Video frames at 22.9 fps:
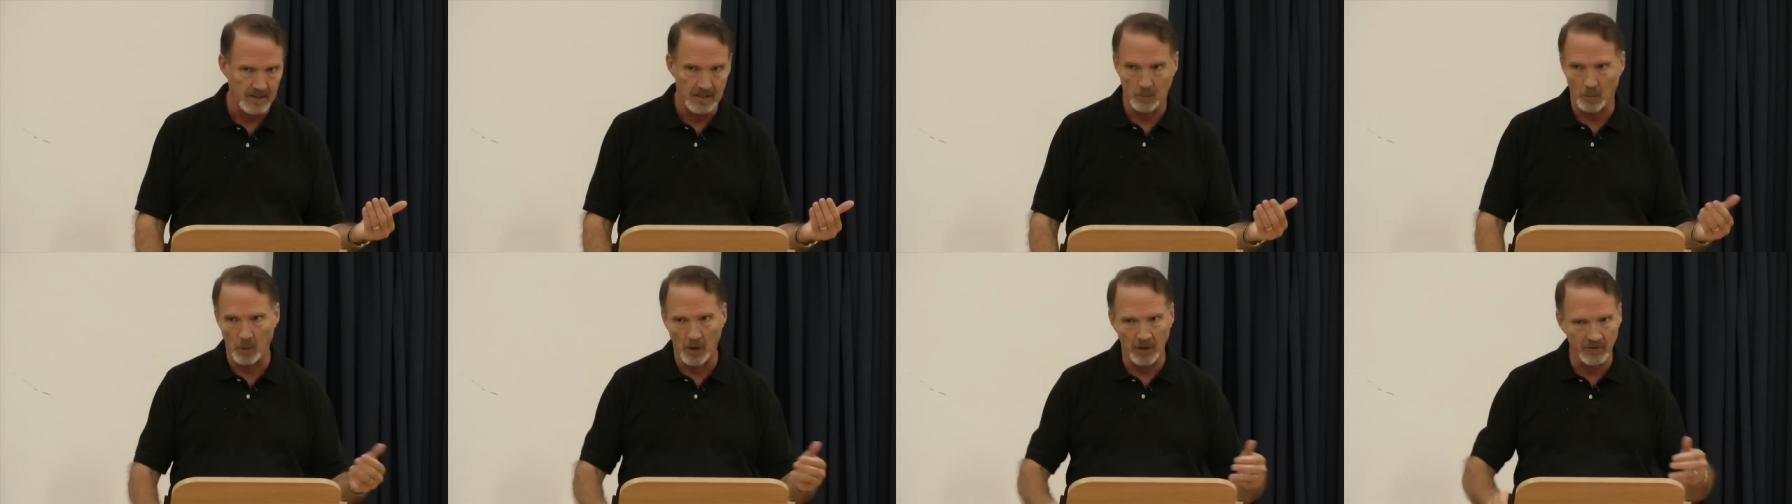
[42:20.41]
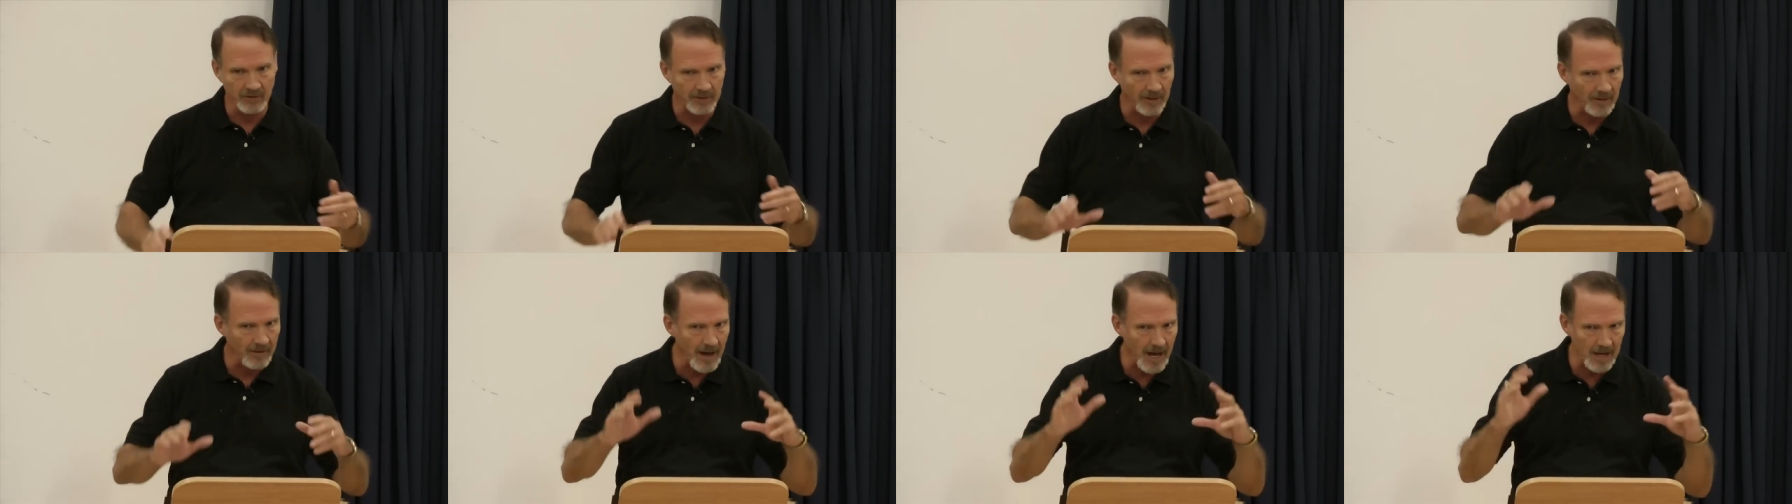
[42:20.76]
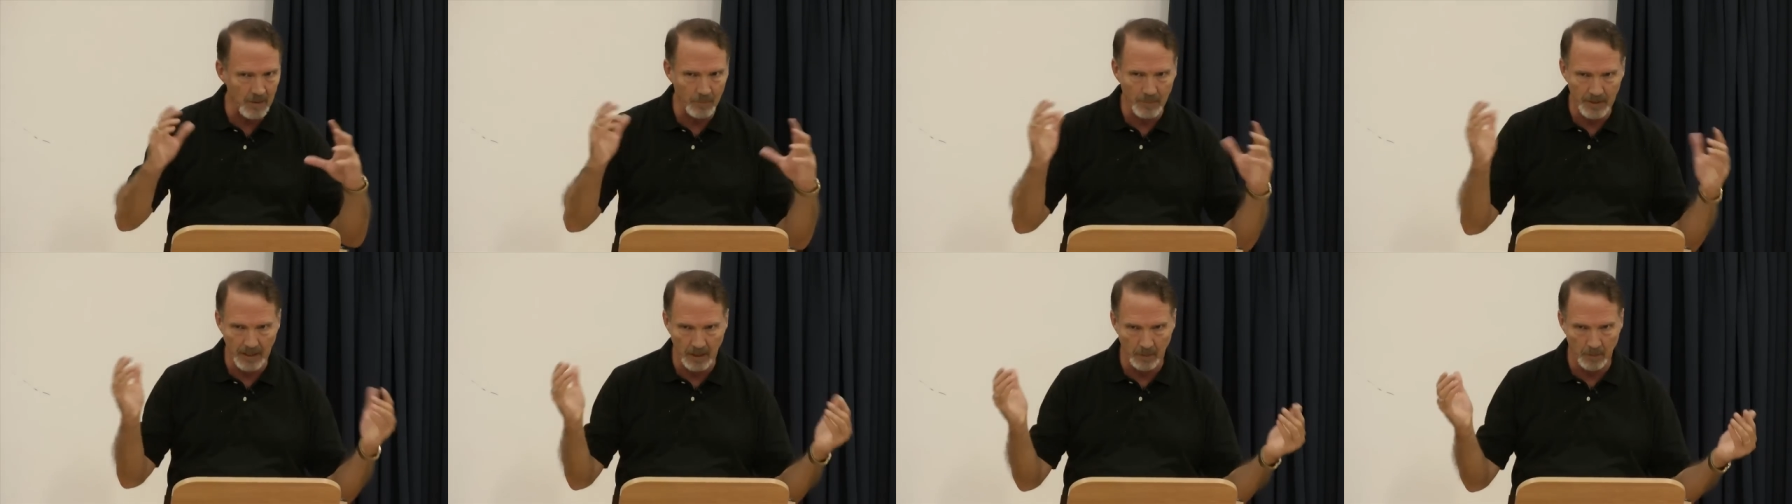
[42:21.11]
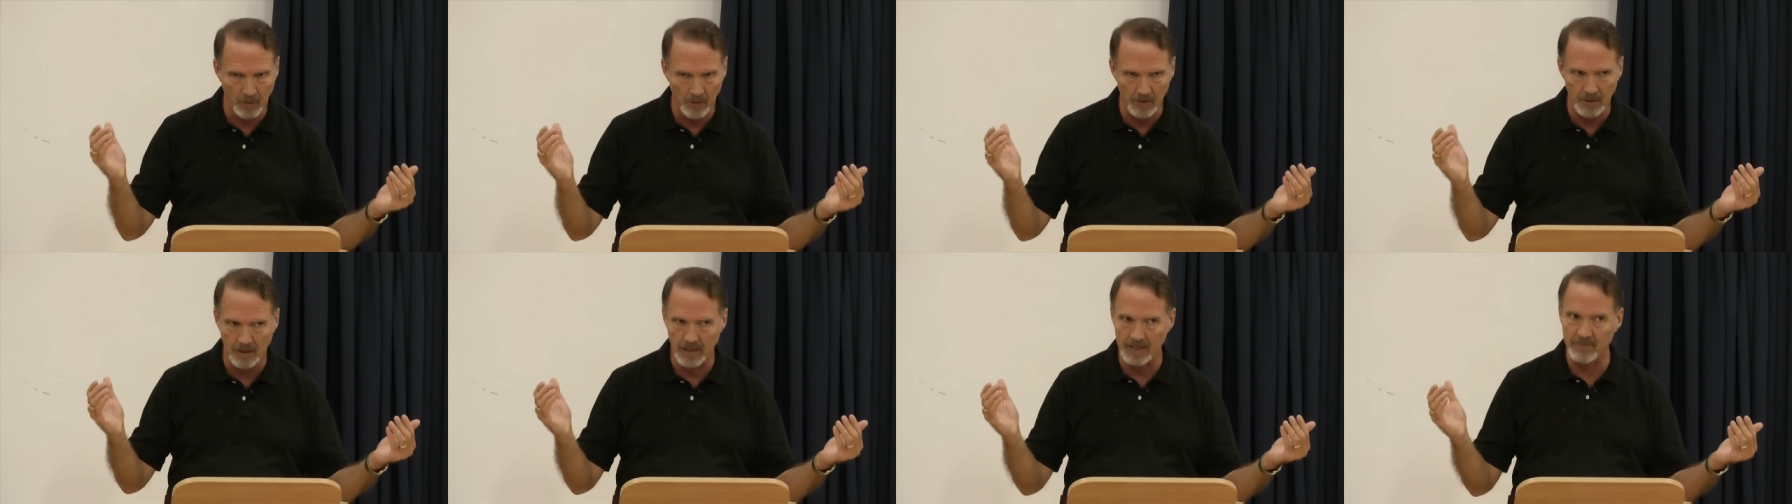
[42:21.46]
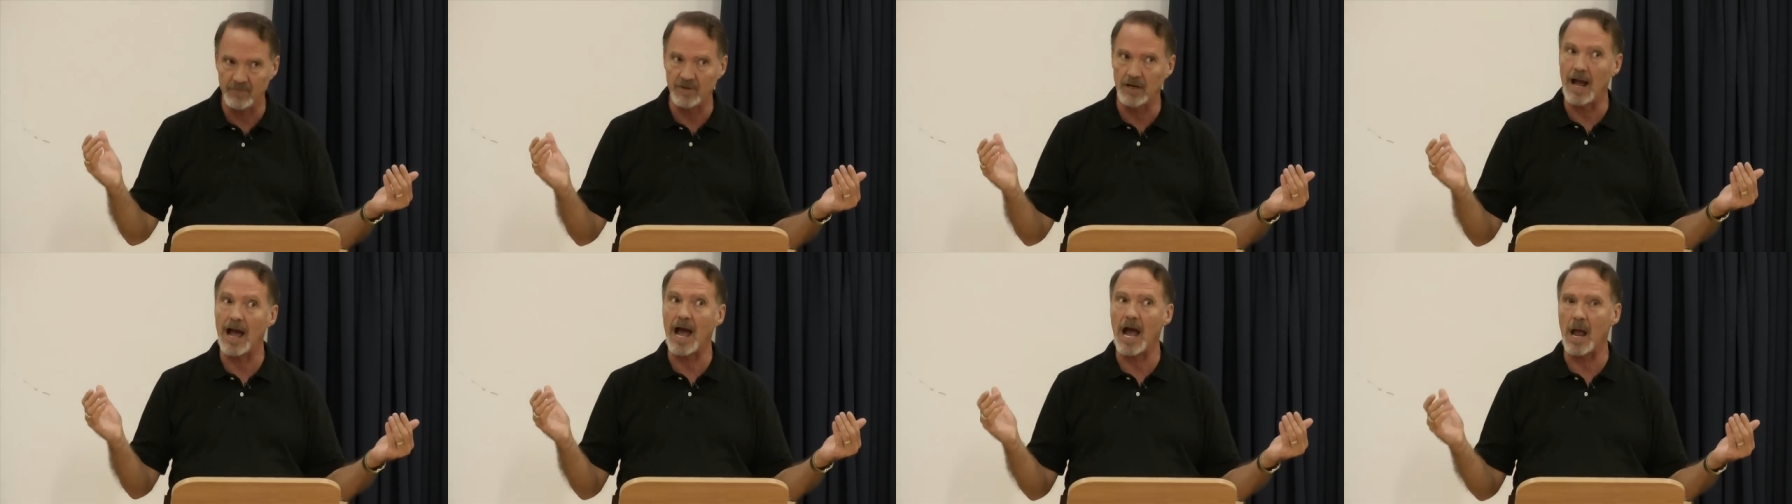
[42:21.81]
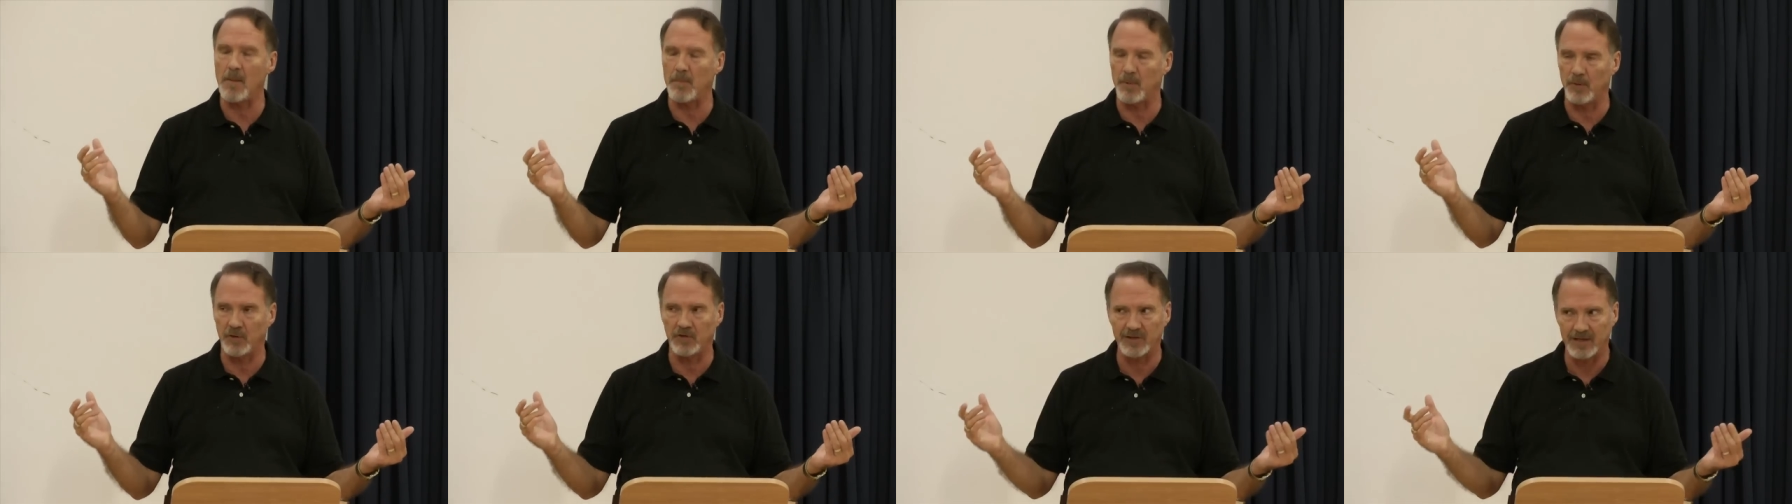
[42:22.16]
There wasn't a lot of people, and even a
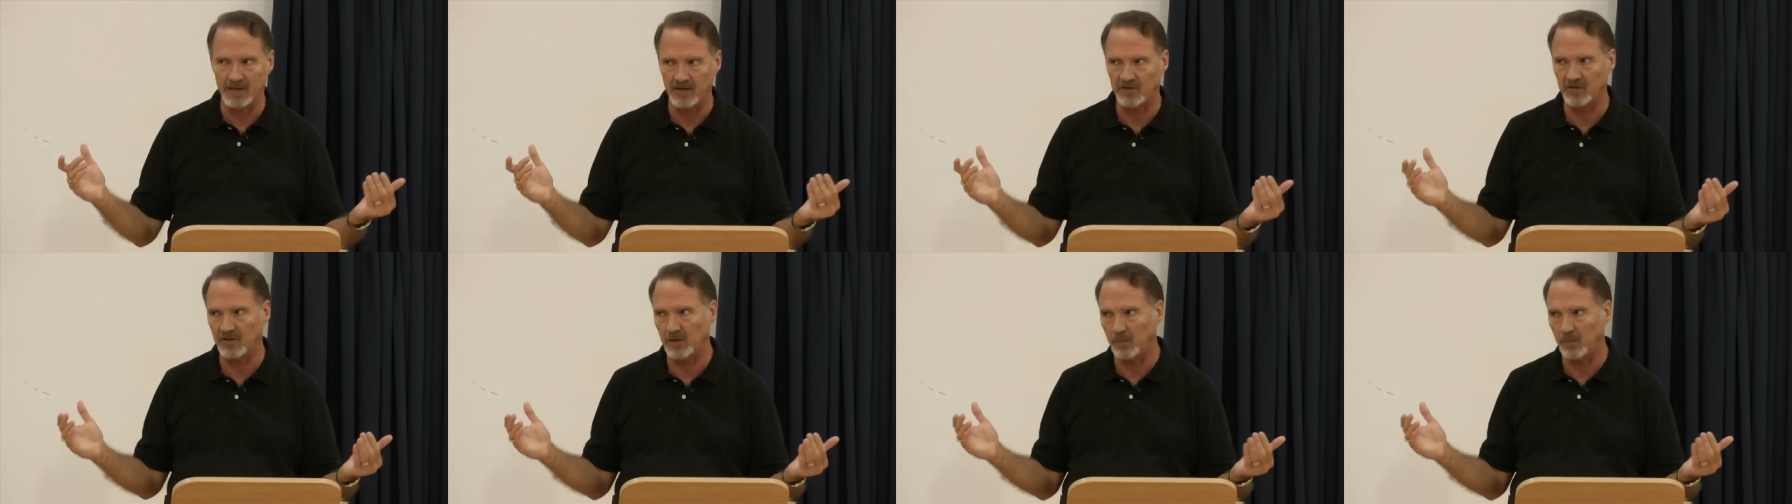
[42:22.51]
high percentage